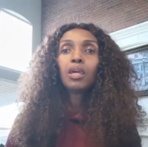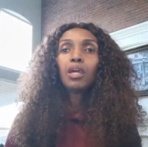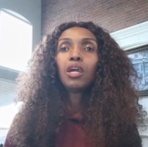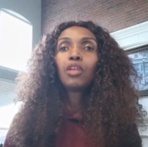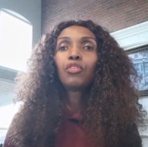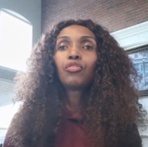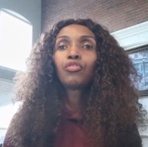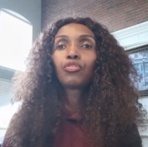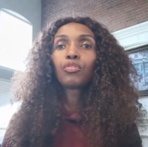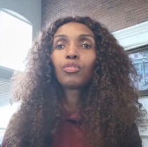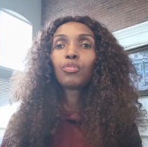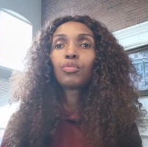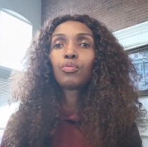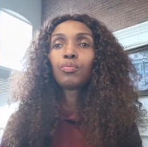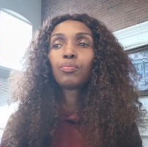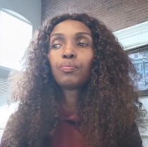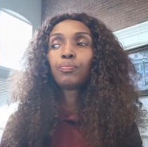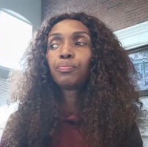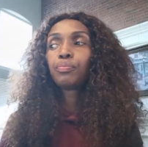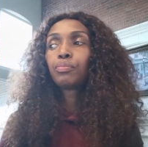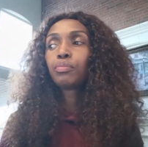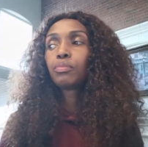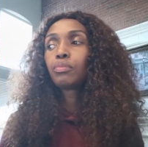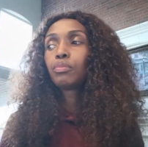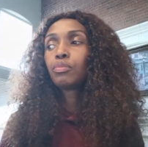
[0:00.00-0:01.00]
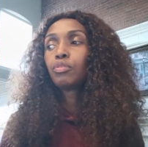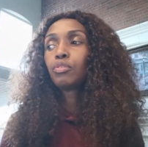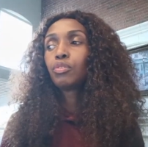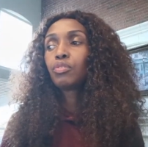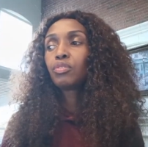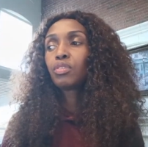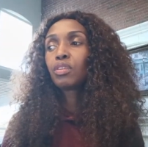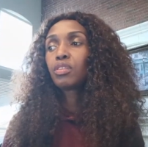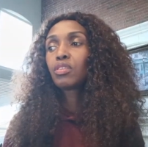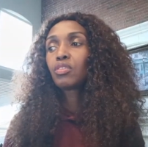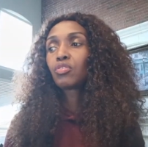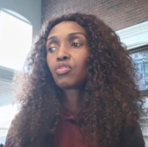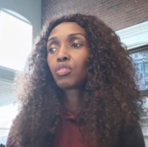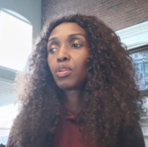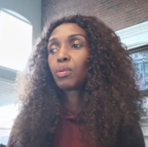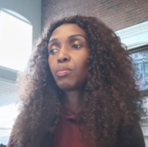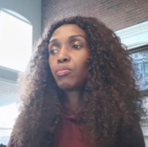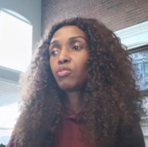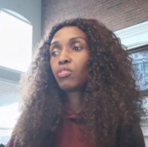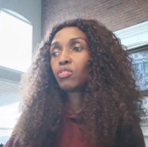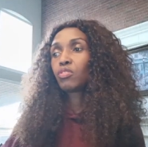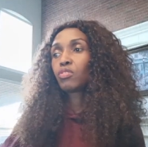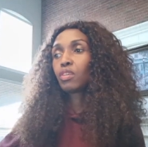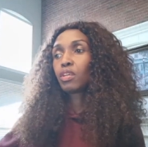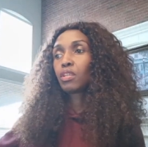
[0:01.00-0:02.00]
And so those are the
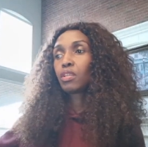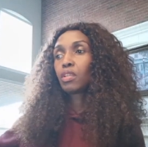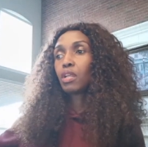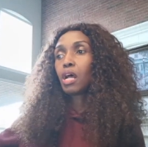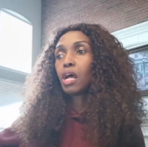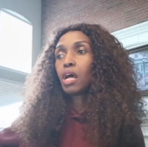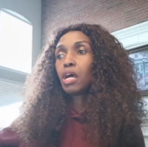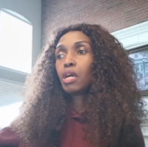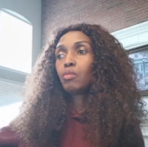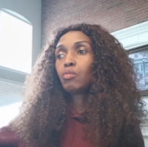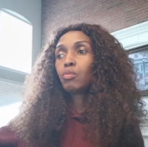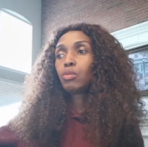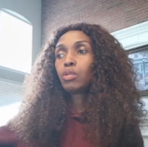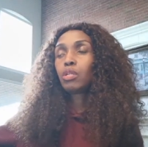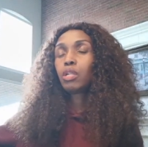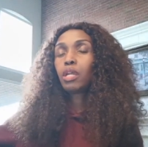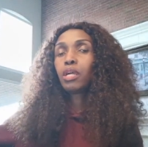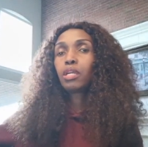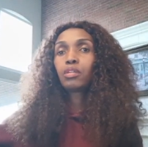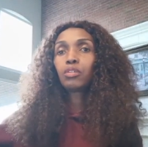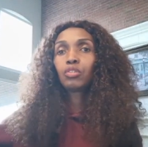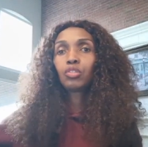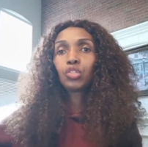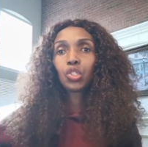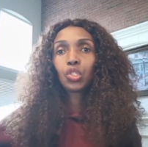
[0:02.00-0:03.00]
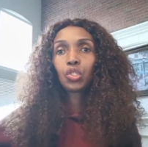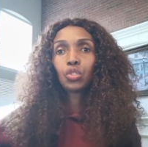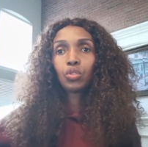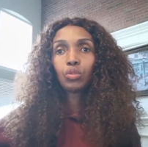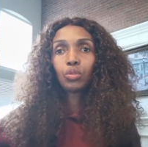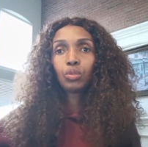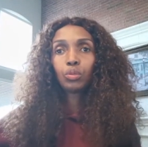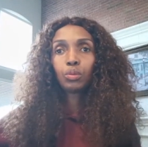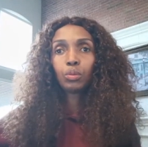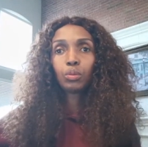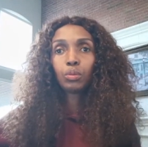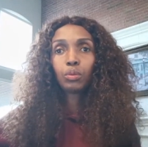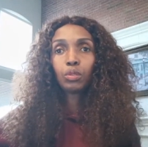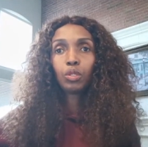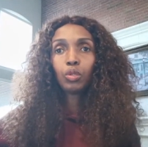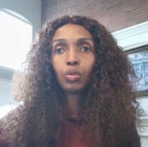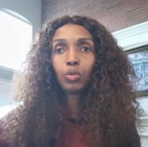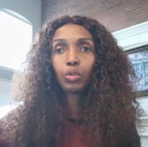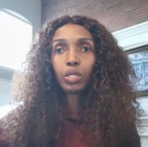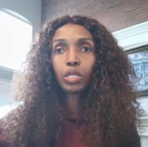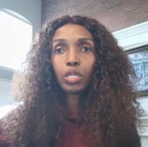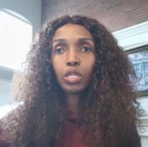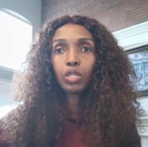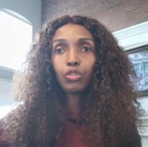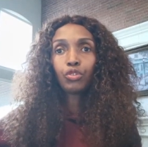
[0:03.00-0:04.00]
scriptures that I would like us to
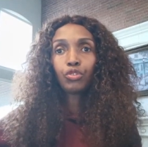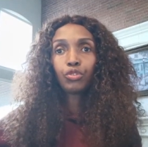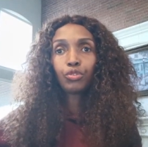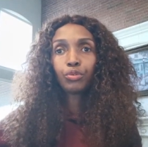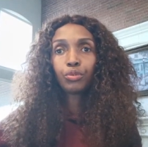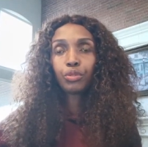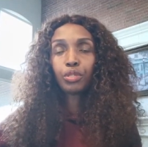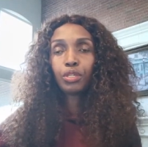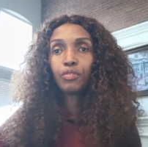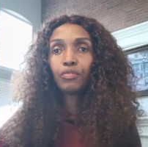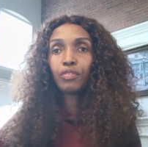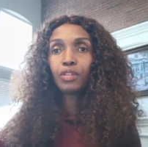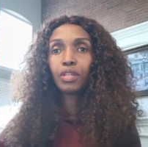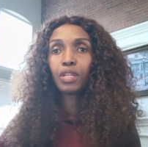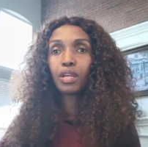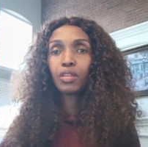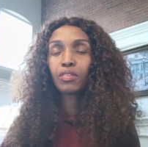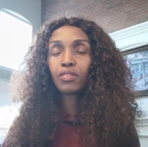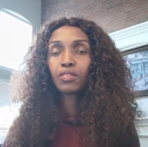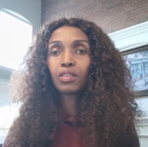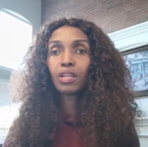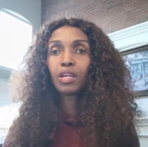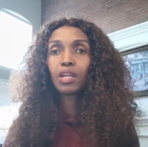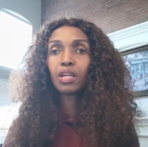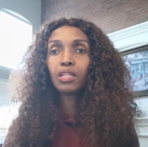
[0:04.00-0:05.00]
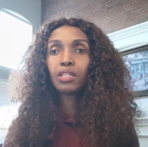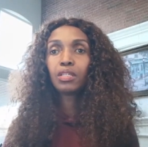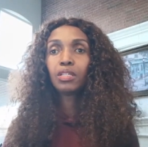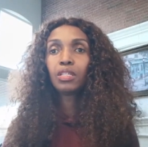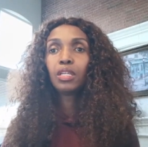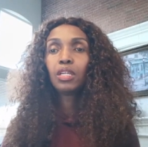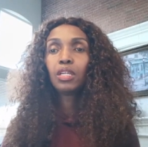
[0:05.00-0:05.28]
look into, even as I